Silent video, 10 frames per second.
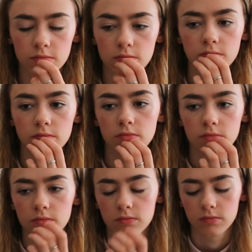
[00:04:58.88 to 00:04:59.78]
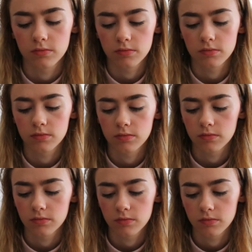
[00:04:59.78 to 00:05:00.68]

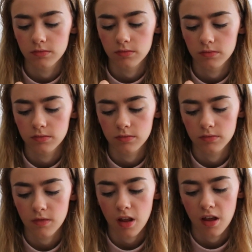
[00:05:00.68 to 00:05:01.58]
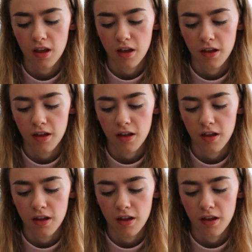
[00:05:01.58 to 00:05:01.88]
The person shown says nothing.